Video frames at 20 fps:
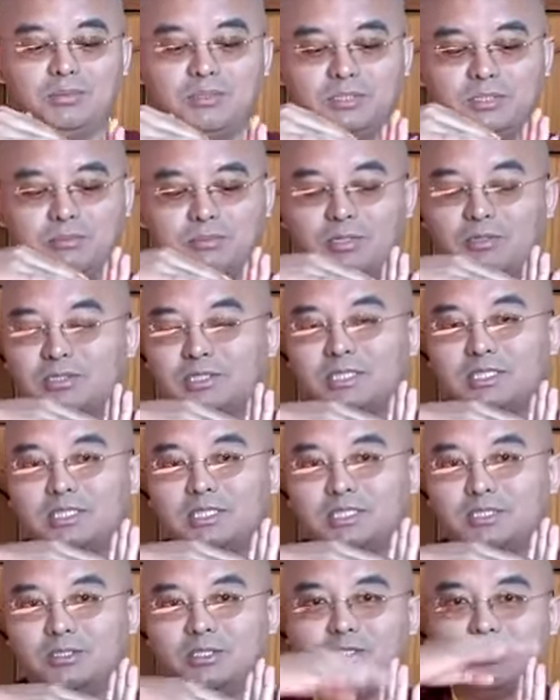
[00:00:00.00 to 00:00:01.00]
on the
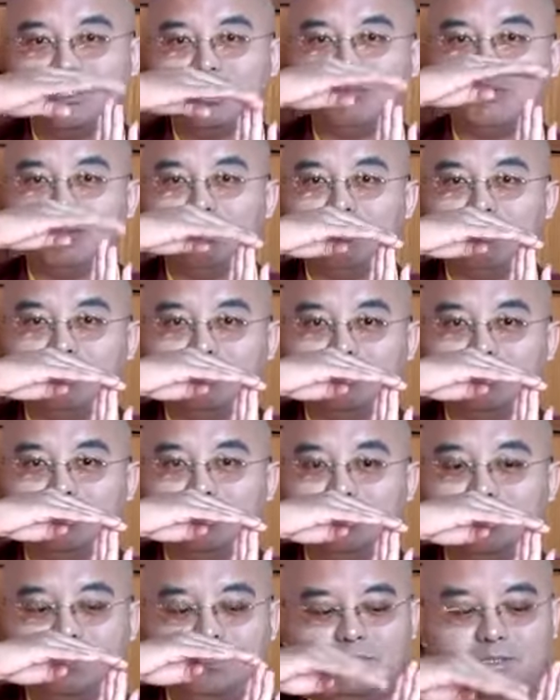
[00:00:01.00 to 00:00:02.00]
mountain, not top of the
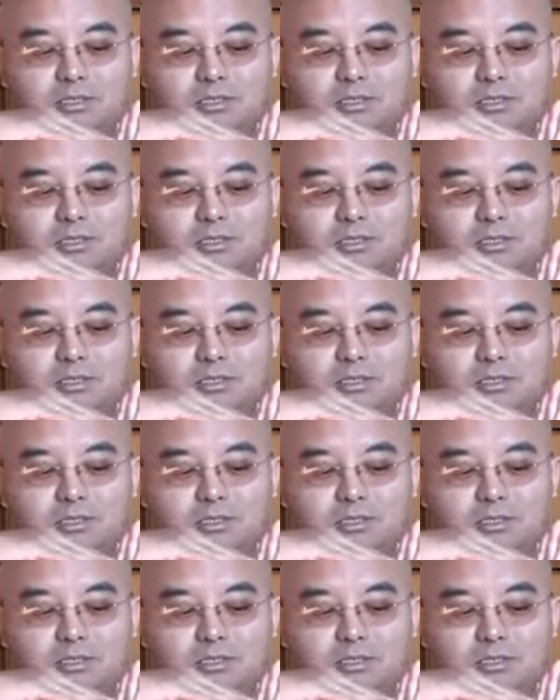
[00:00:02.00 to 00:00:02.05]
mountain,